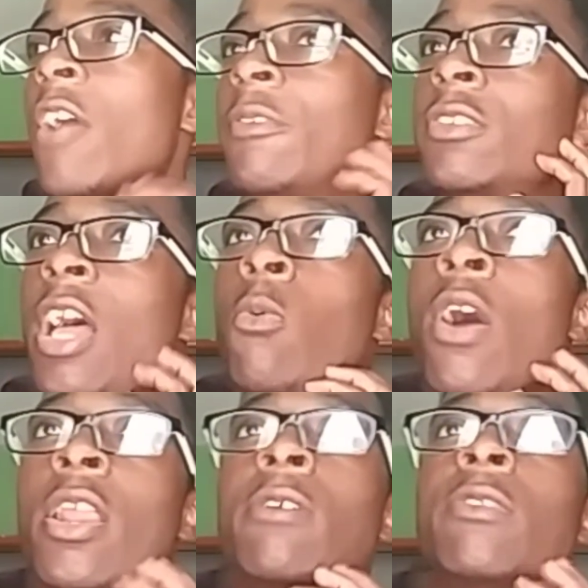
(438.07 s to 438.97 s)
I
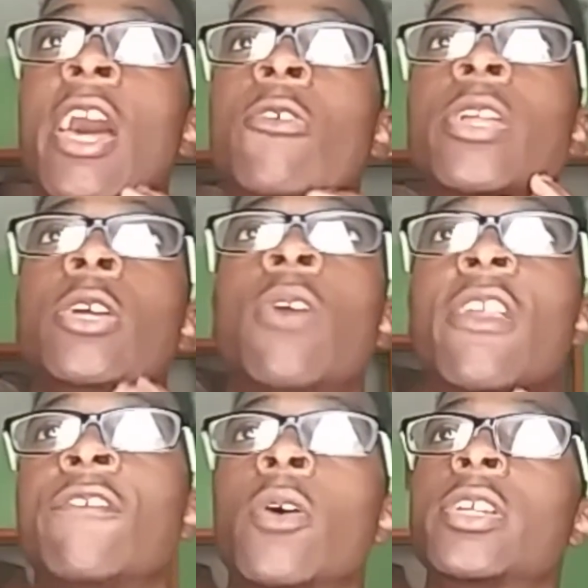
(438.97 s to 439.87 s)
really want
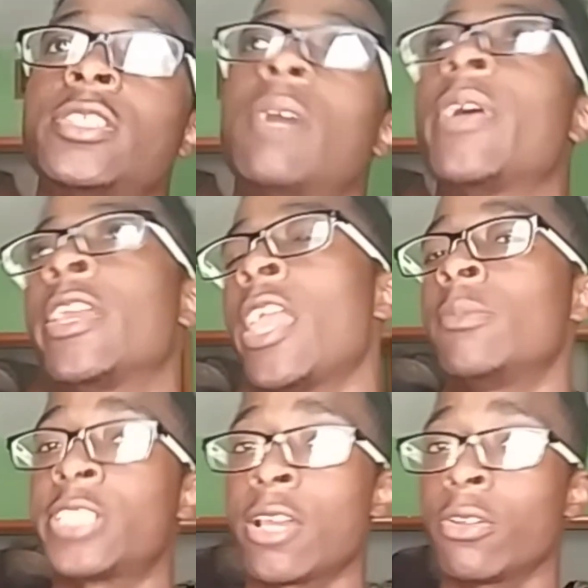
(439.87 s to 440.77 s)
to focus on my
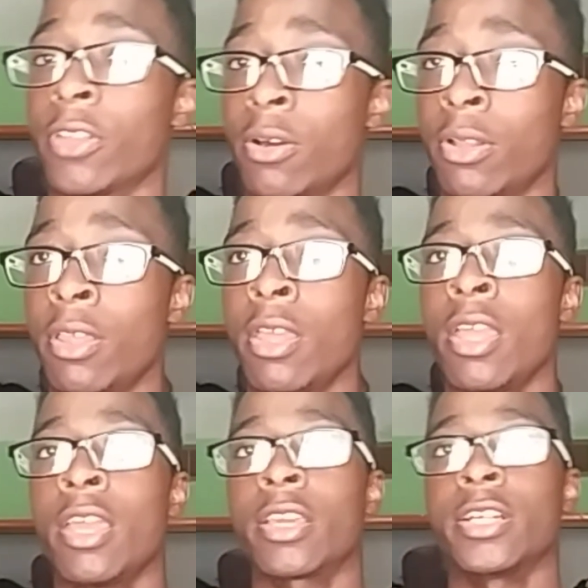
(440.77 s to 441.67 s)
game channel, though,
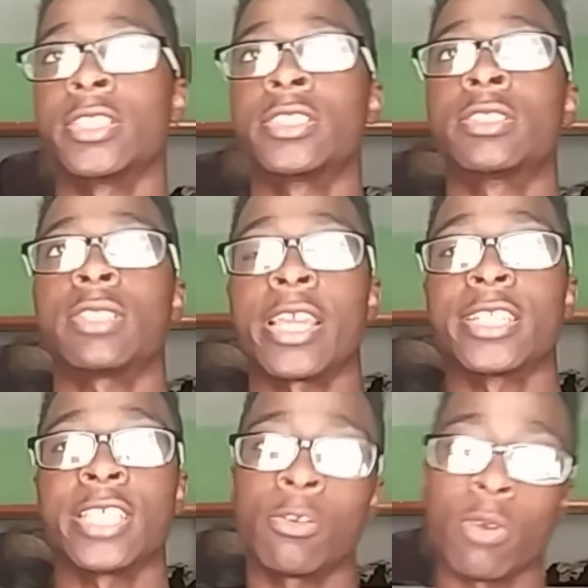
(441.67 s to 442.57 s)
because, like
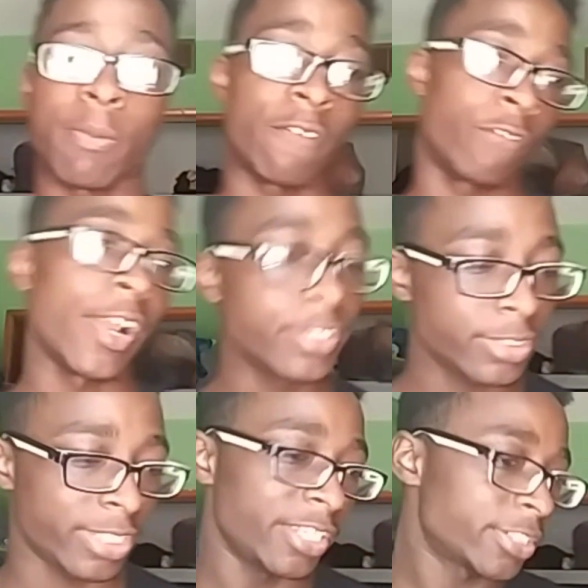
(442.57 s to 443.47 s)
I said, one of my
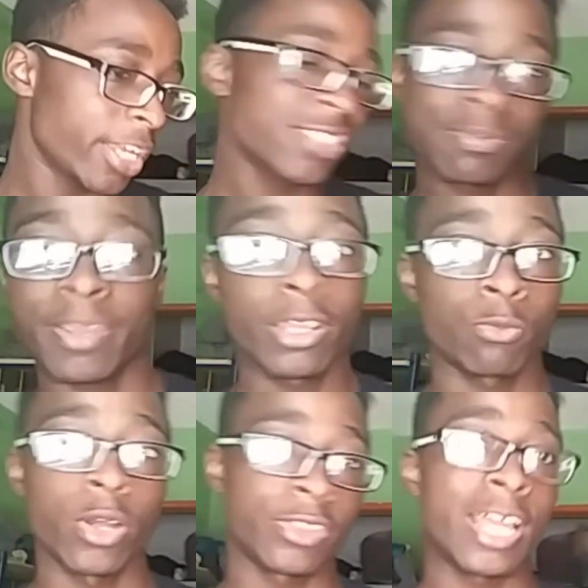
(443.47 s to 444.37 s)
friends, he just
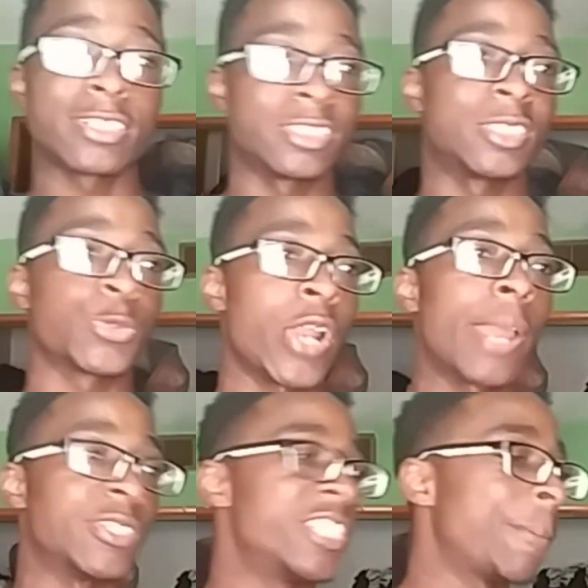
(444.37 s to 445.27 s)
made 1,000
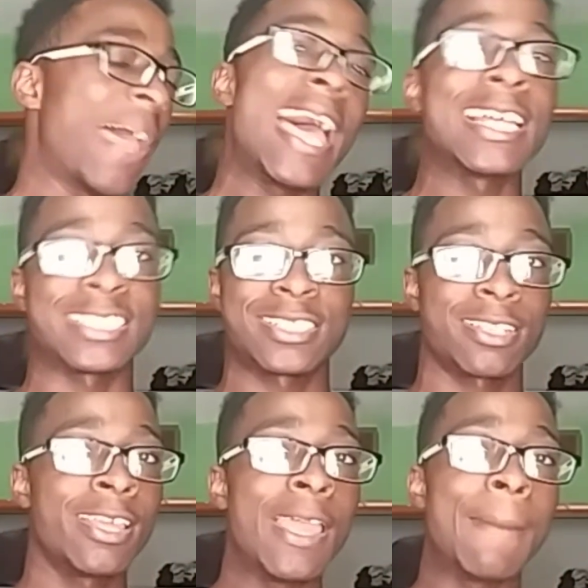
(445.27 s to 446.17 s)
subscribers. He passed
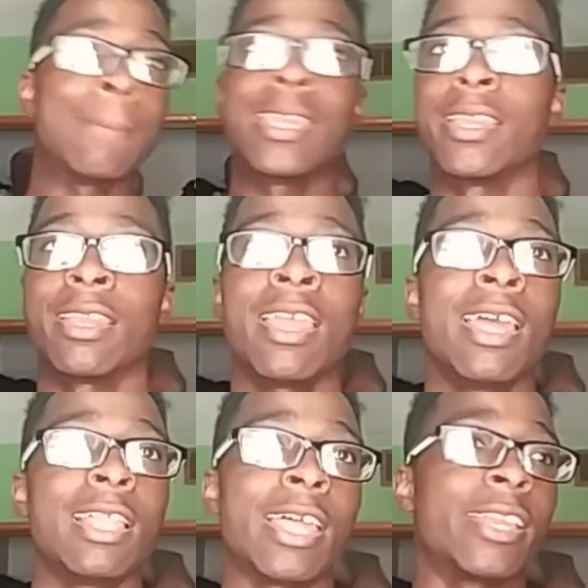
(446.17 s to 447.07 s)
me,
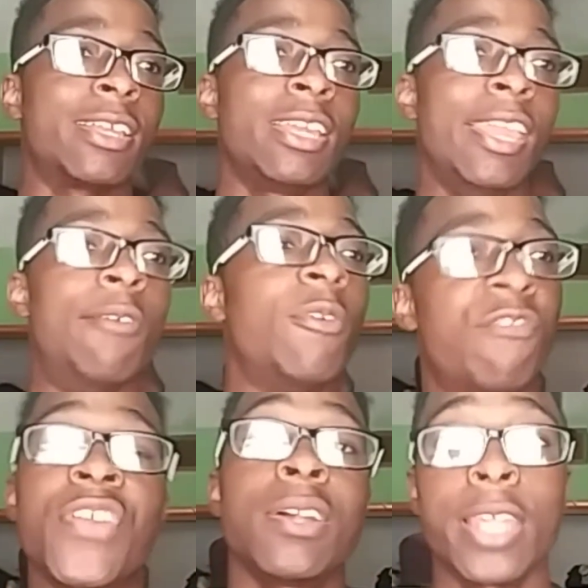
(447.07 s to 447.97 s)
like, it would
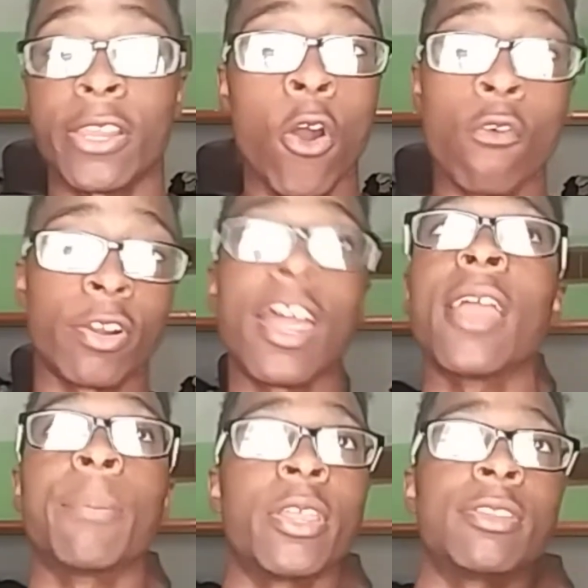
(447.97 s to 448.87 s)
feel like
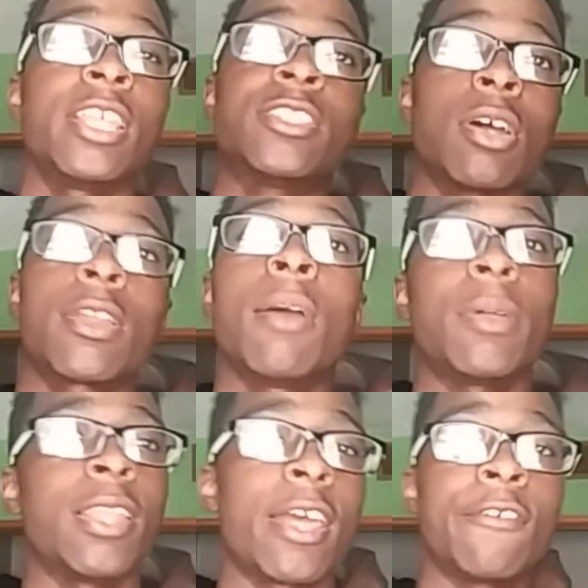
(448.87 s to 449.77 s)
overnight, but it took him
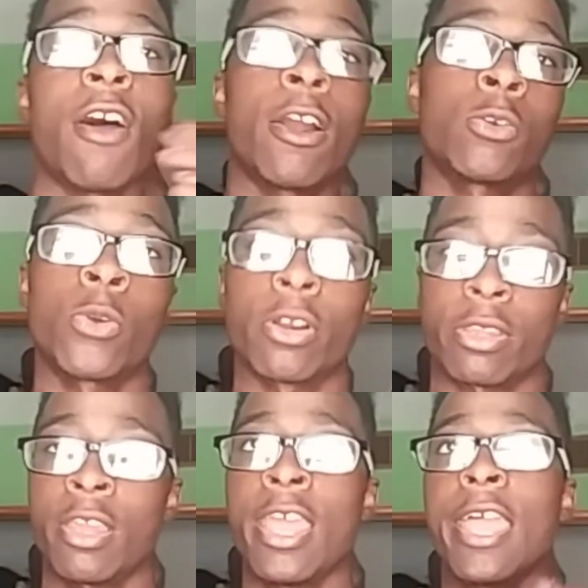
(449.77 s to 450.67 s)
a lot of hard work
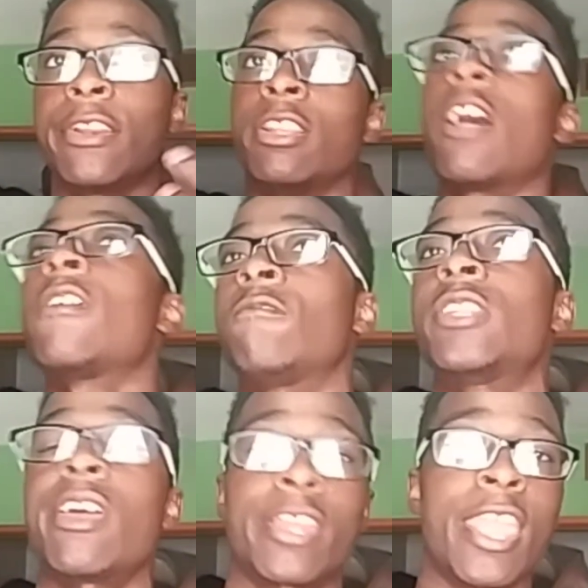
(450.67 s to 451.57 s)
and a lot of
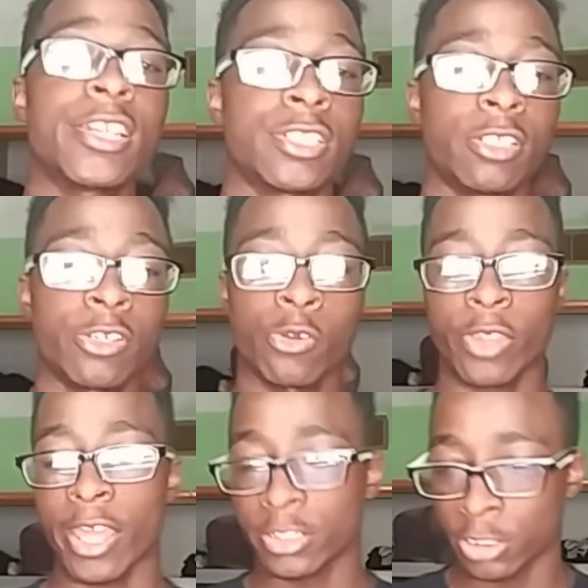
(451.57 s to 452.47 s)
dedication to do
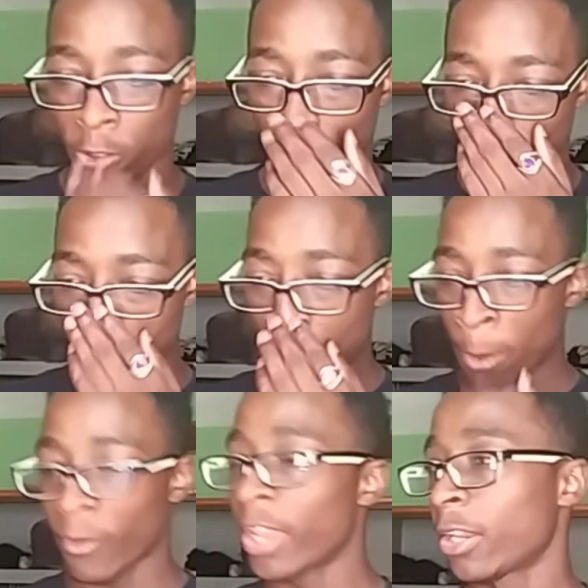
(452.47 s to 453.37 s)
that. So
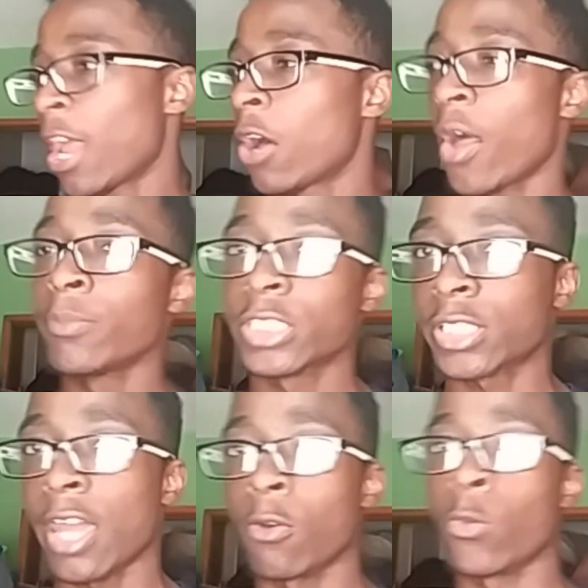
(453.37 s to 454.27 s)
right now, I'm just
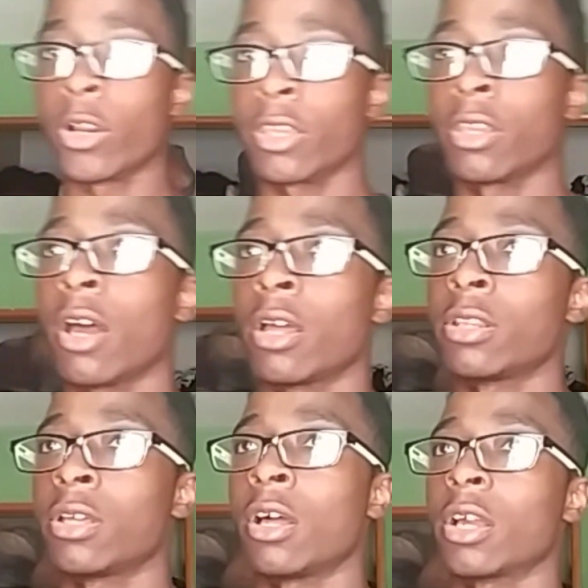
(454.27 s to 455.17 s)
kind of working
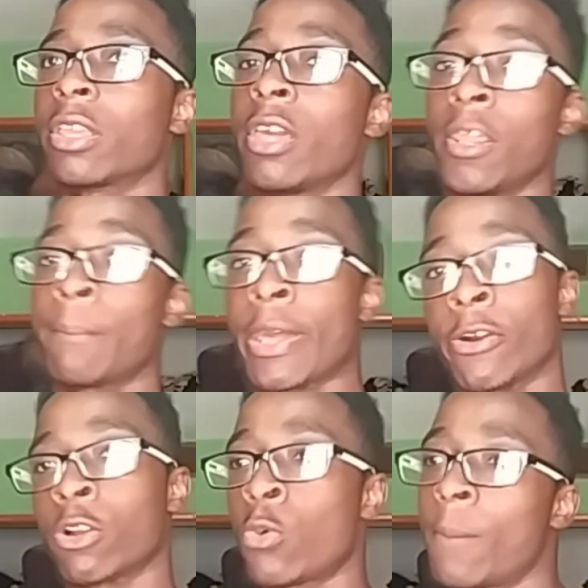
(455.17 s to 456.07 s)
on getting
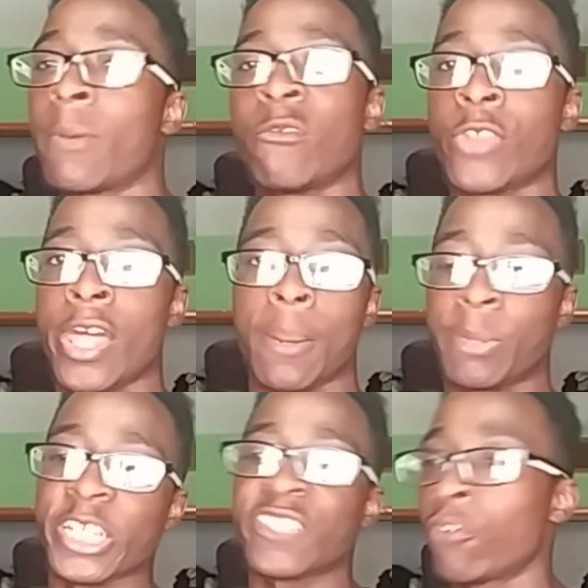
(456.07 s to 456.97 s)
better equipment for that, a
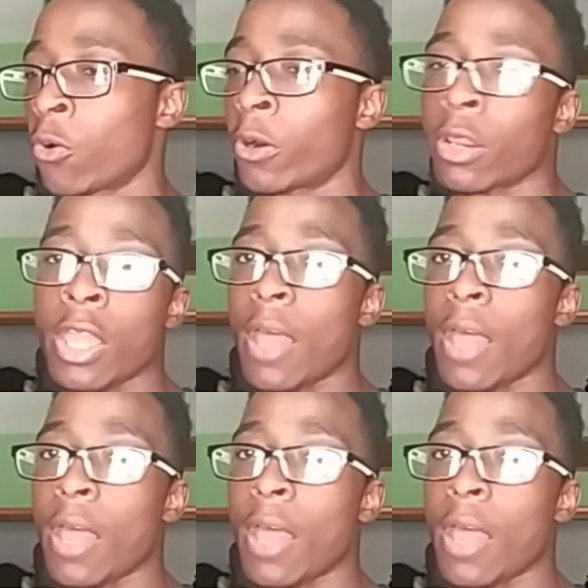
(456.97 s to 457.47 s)
PS4,